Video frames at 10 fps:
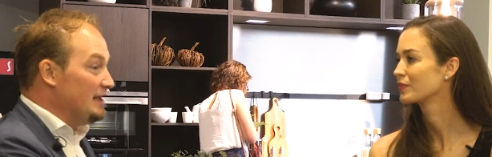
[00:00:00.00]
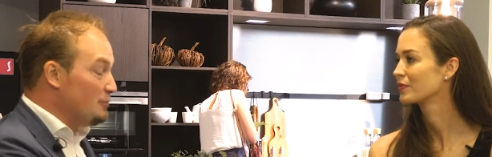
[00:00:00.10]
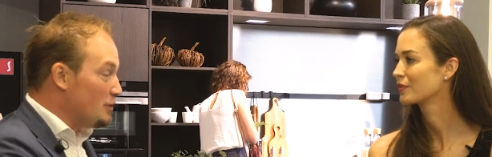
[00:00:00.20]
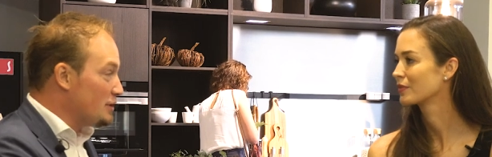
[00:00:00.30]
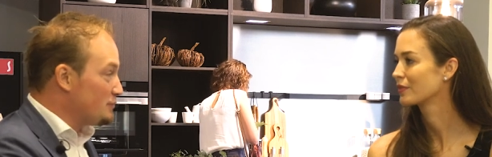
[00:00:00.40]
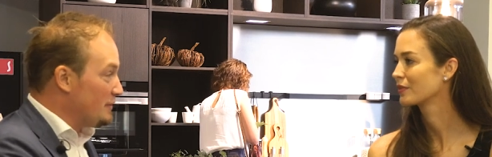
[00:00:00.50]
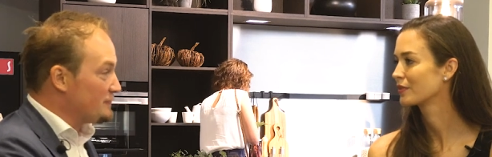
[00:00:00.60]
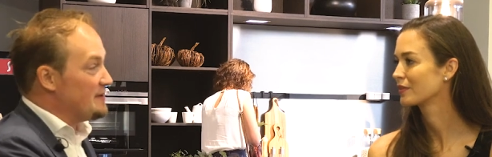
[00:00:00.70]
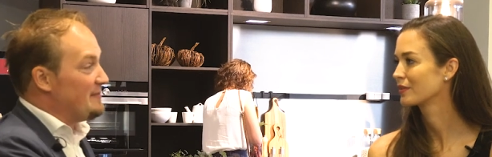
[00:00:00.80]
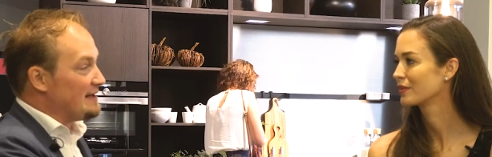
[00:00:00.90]
Speaker 1: he worked
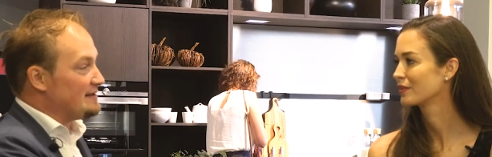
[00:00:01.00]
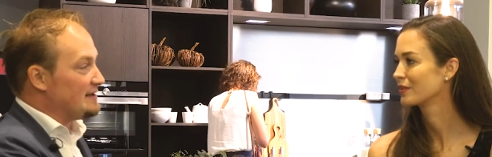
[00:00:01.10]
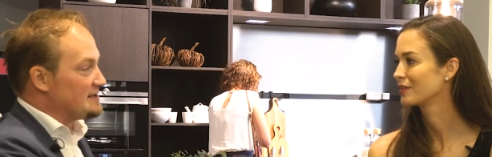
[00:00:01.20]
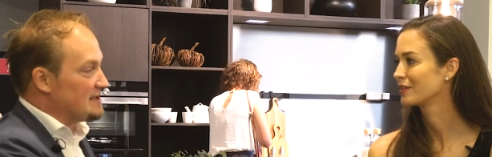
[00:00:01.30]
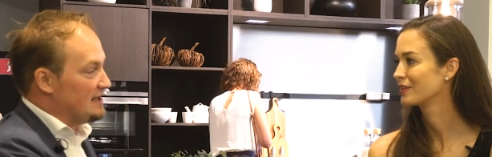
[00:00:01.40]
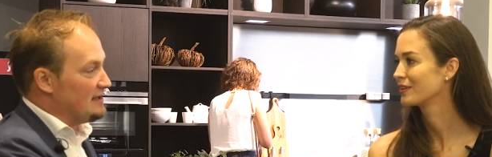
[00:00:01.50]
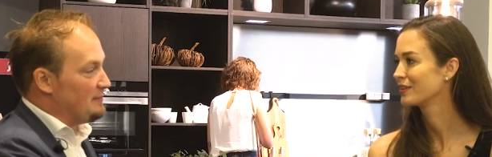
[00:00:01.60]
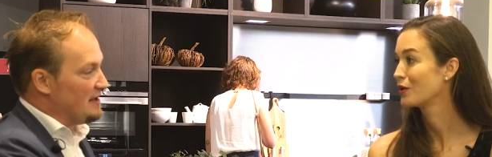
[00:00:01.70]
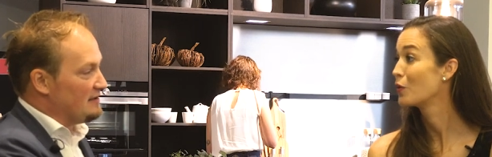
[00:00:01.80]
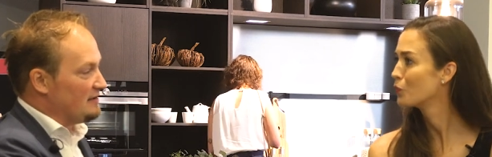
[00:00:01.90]
with SieMatic as an
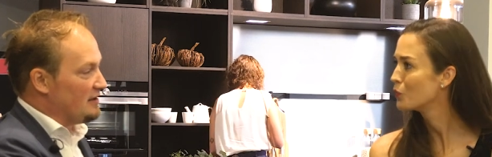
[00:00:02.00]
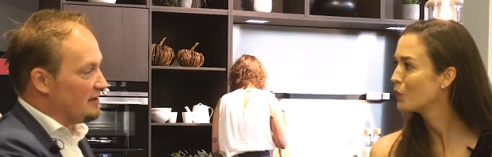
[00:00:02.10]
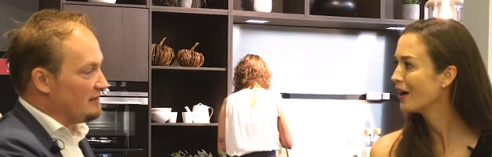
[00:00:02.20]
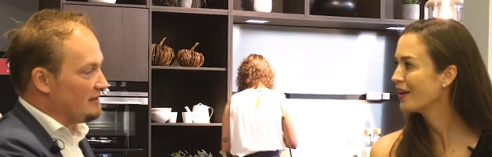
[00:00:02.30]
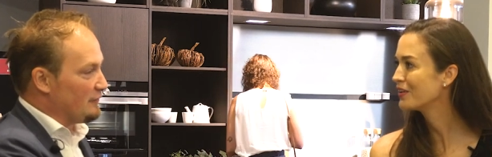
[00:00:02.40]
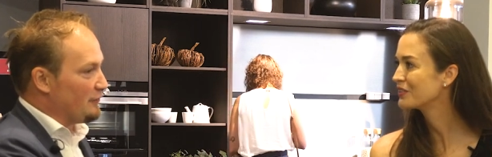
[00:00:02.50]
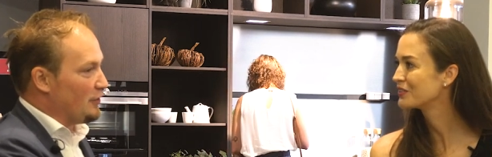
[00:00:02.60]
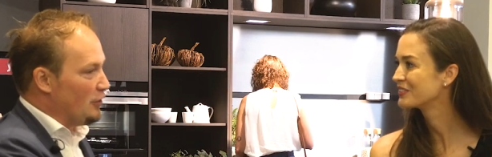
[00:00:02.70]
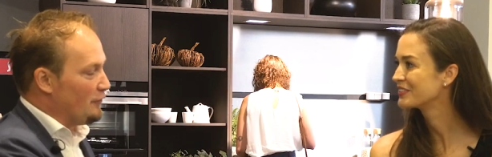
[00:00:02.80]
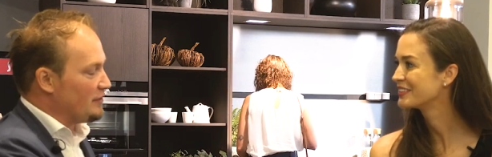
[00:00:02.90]
independent architect
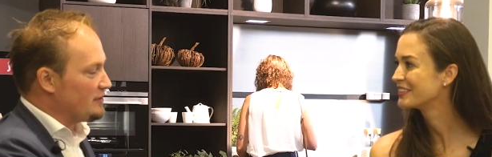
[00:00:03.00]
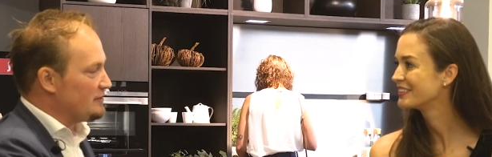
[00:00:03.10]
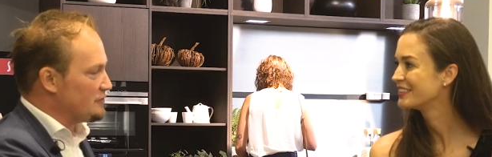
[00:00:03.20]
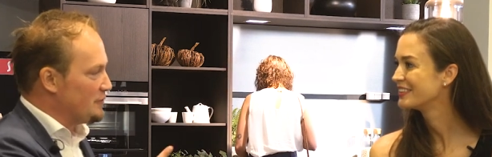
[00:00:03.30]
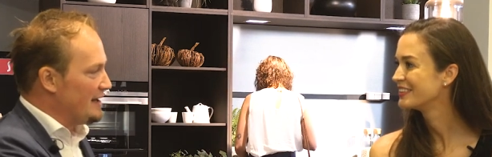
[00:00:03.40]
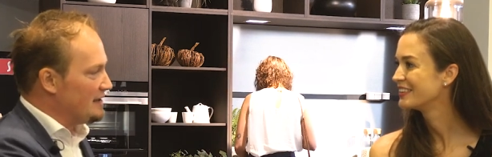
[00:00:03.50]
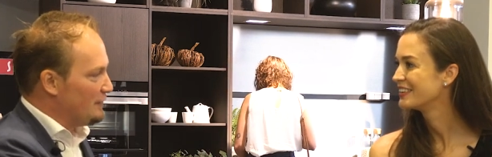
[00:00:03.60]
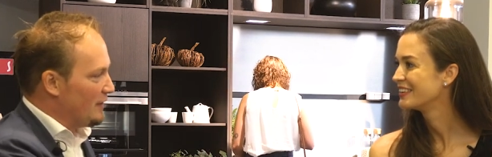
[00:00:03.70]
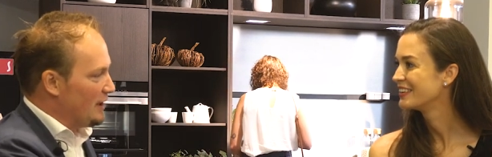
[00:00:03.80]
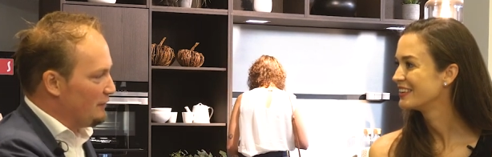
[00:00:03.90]
wow. for over
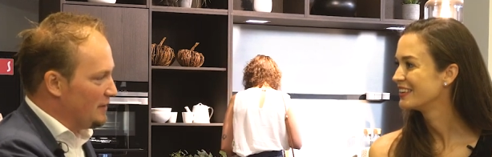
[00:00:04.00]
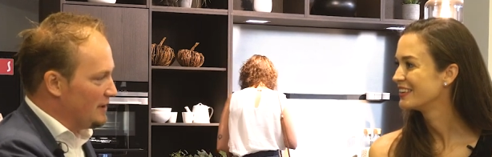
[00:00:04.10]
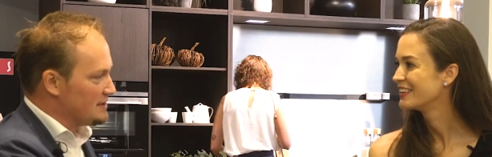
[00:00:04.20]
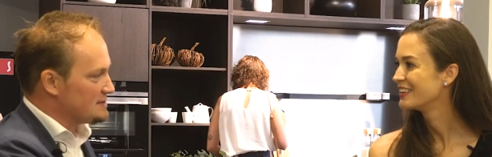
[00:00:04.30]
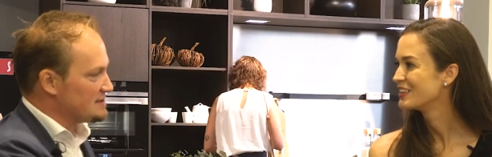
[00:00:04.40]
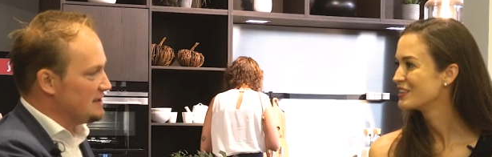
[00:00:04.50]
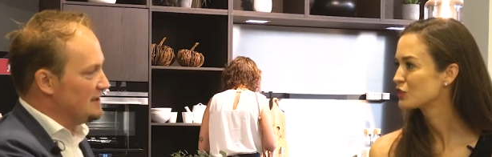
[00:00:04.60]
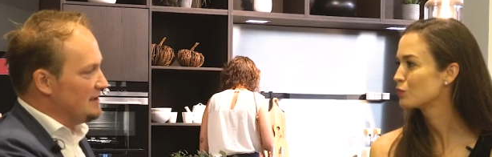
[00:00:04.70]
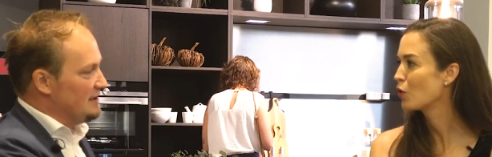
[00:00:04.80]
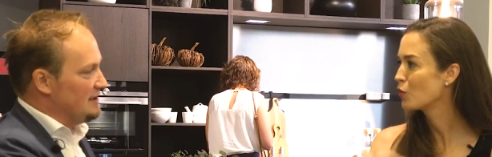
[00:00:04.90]
25 years
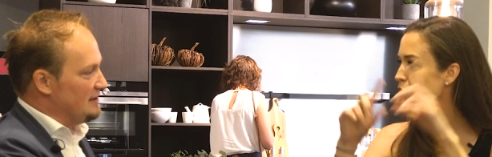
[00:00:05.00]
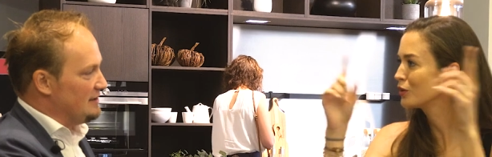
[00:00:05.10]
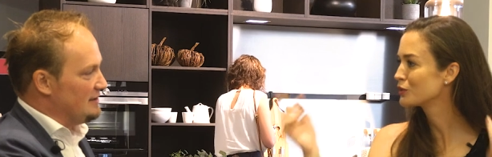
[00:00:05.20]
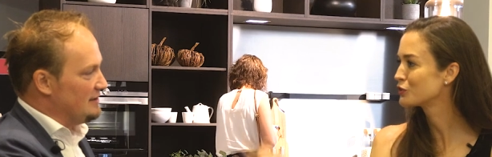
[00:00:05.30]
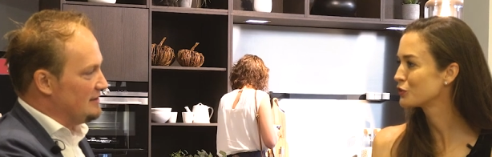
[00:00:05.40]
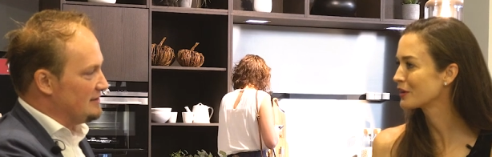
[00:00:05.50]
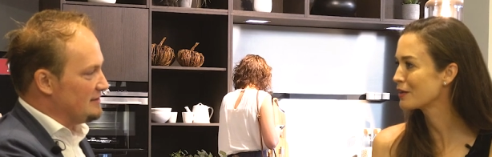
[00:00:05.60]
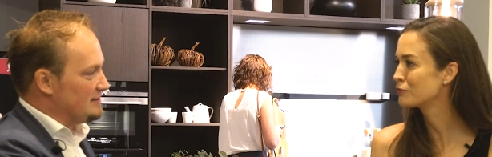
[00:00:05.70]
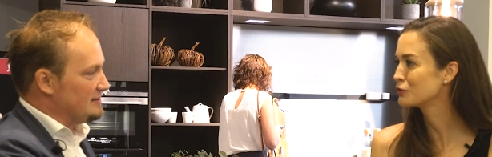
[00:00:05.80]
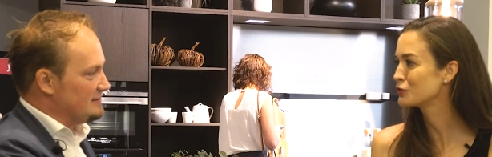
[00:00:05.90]
small uh, world, uh, so
Speaker 2: it
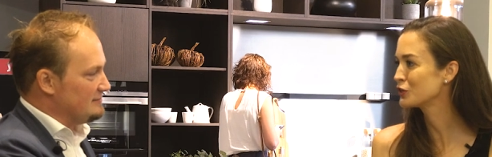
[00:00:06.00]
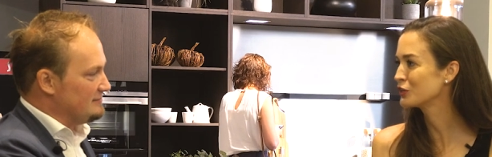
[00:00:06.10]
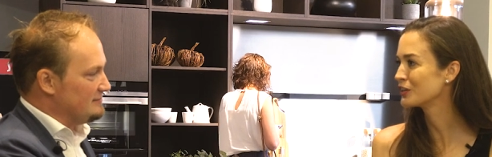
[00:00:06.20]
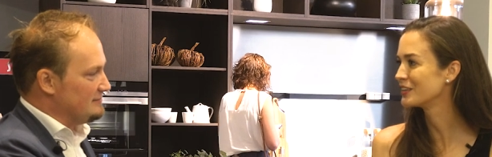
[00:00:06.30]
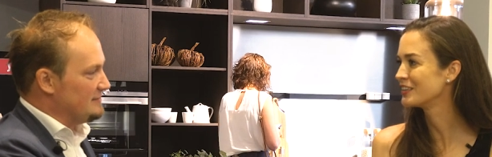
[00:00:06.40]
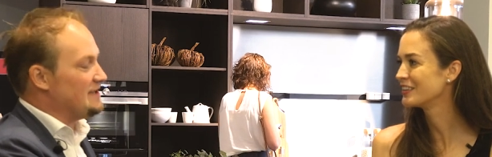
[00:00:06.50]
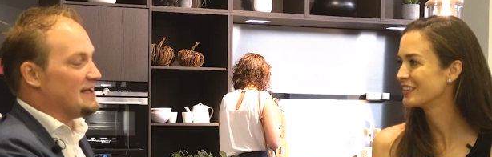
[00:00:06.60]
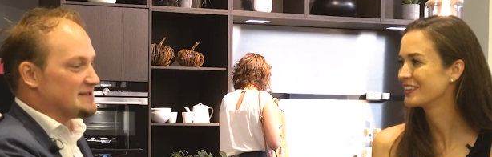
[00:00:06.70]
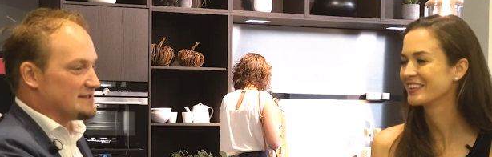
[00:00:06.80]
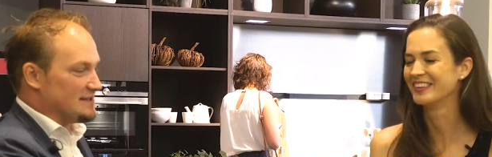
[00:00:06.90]
came full circle.
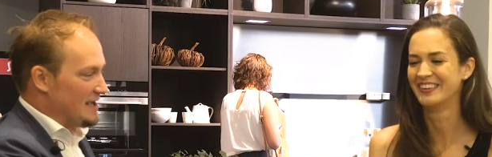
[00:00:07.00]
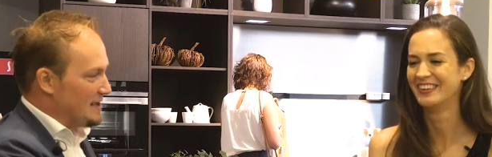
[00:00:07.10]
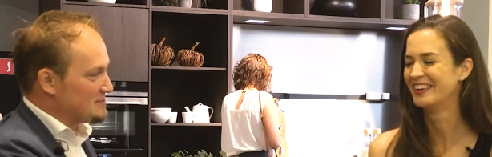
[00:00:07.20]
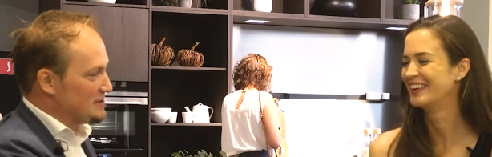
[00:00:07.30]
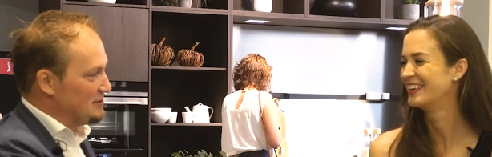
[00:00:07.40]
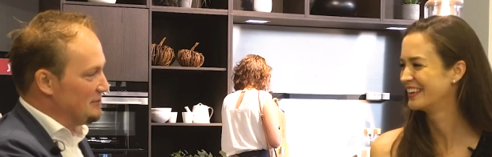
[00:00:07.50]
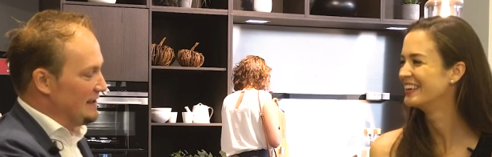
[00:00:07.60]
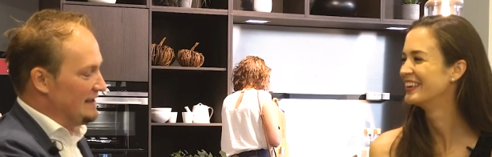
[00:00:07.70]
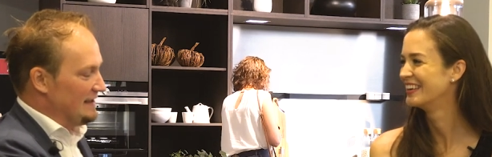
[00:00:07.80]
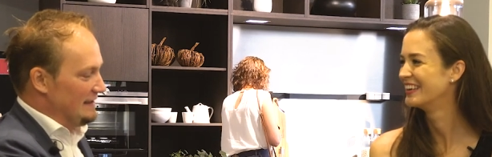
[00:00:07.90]
Speaker 1: Yes,
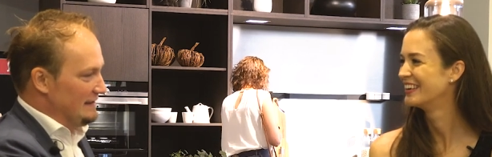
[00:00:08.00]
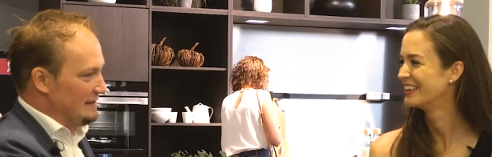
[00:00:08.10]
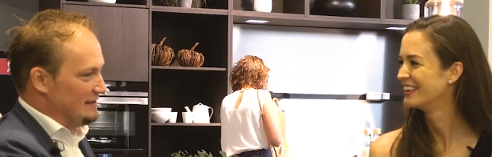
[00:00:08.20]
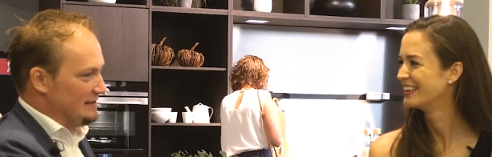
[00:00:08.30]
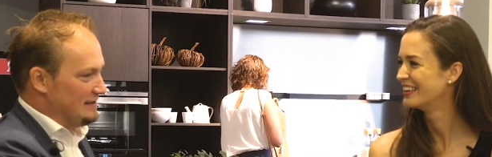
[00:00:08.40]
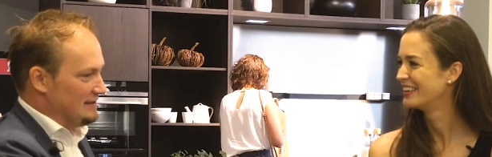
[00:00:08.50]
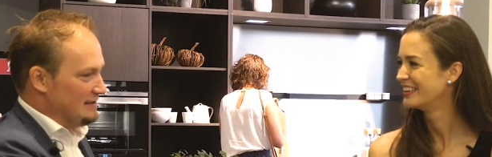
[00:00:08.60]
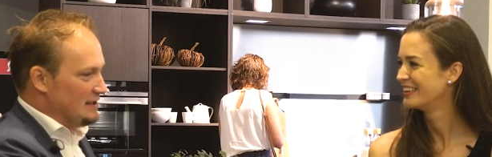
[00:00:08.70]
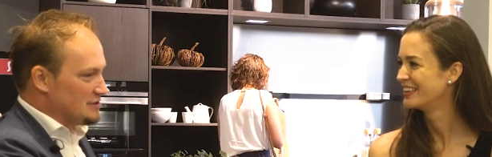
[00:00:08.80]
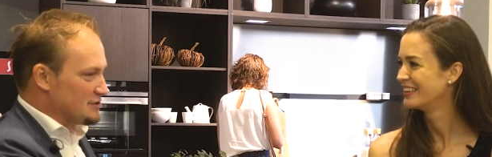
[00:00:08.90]
absolutely. Uh,
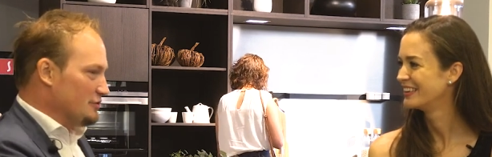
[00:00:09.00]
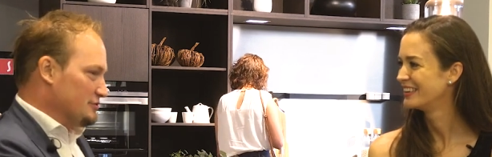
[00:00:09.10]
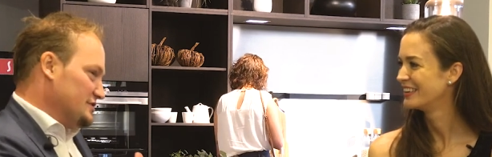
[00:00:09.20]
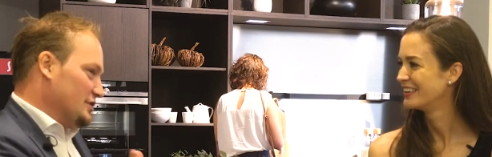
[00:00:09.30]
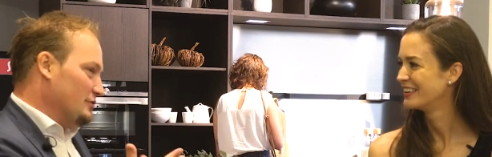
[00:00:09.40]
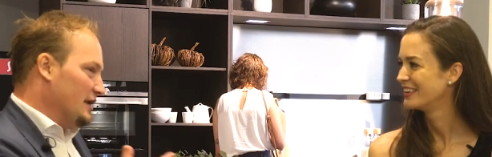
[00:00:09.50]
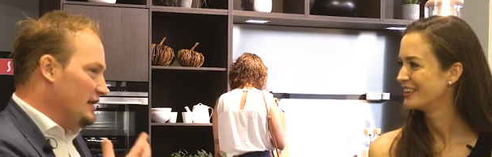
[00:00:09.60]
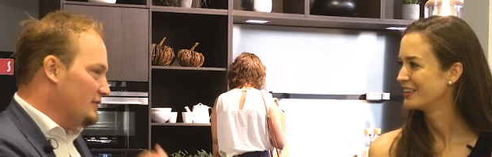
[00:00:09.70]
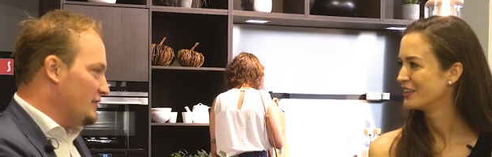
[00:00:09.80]
so, so he